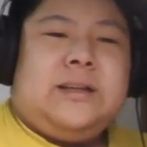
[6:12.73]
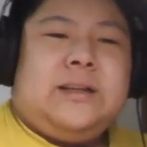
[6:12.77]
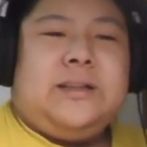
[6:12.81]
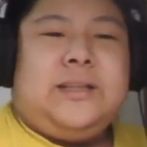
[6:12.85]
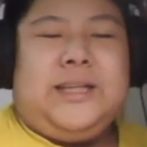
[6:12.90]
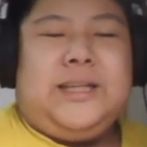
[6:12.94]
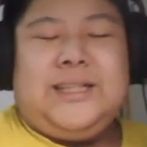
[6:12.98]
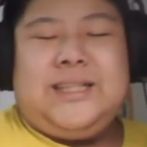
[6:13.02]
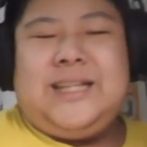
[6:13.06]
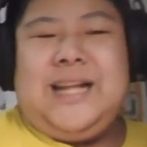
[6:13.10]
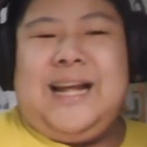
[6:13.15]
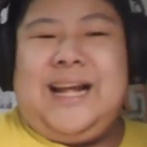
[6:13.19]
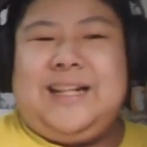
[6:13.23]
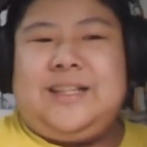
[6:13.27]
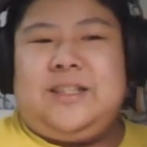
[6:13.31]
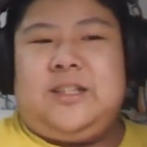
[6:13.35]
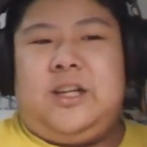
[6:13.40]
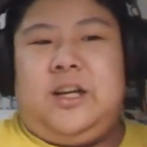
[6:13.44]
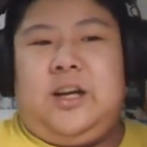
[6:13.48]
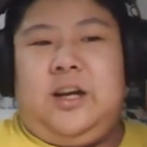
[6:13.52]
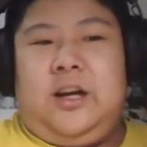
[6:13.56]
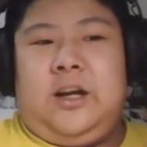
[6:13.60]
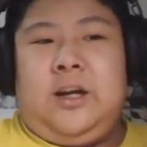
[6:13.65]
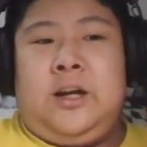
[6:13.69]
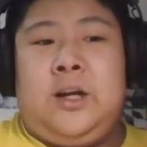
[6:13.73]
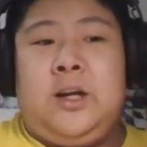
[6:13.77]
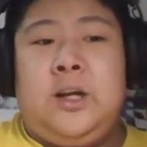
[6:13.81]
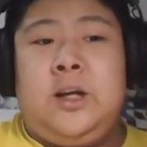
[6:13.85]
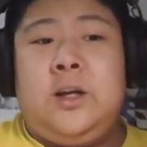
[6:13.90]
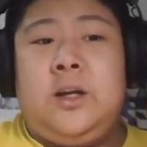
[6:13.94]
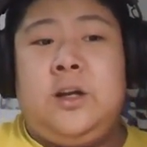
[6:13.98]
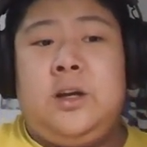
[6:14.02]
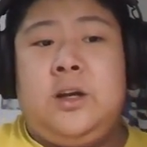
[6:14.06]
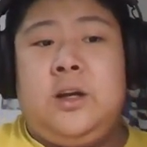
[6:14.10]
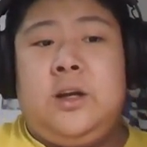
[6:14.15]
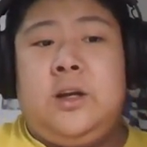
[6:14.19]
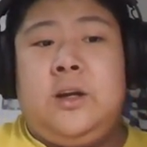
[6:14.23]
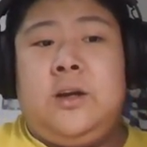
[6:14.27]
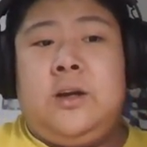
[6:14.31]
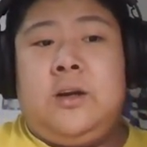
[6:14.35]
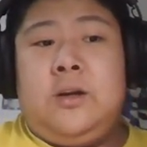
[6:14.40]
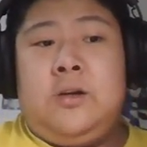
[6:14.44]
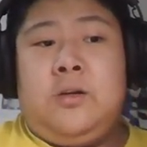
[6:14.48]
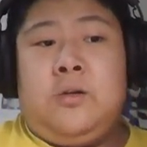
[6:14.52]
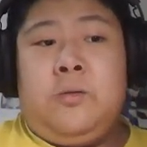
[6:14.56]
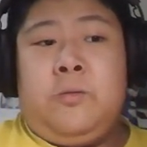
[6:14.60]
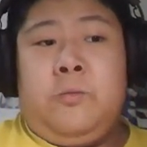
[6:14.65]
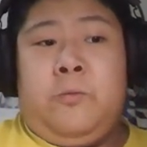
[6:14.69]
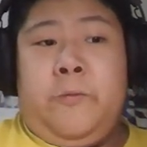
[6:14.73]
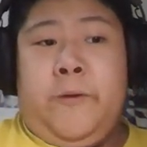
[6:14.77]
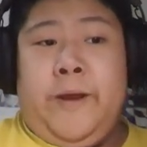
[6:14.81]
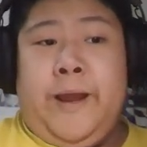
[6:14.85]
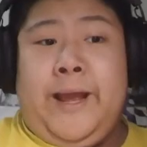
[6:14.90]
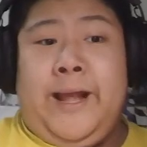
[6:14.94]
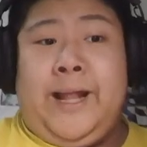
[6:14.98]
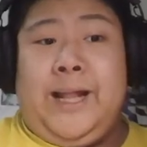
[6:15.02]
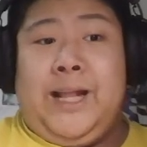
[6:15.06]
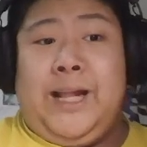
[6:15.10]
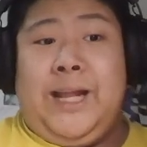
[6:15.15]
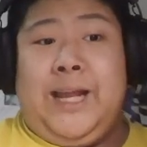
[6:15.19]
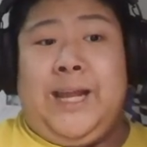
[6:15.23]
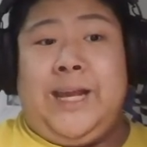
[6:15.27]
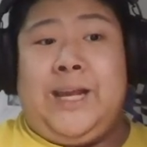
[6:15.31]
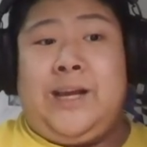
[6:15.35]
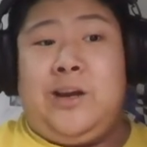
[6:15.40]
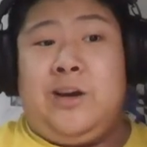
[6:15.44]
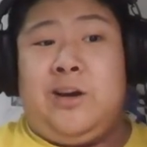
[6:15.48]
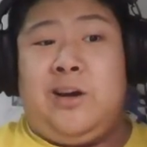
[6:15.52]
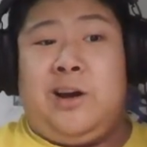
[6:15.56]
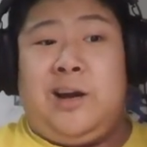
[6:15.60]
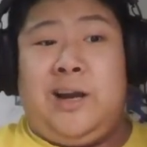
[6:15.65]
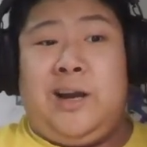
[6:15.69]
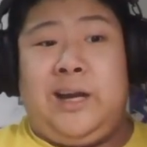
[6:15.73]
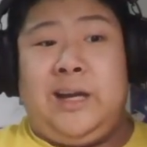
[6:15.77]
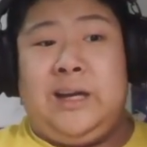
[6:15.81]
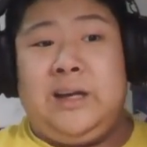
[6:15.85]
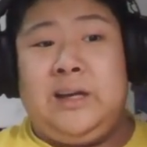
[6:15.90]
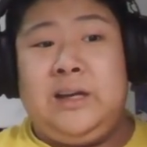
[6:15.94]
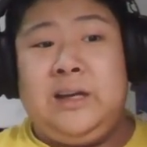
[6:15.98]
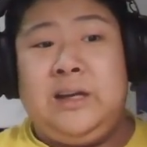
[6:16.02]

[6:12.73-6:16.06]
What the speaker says: These stats are really good.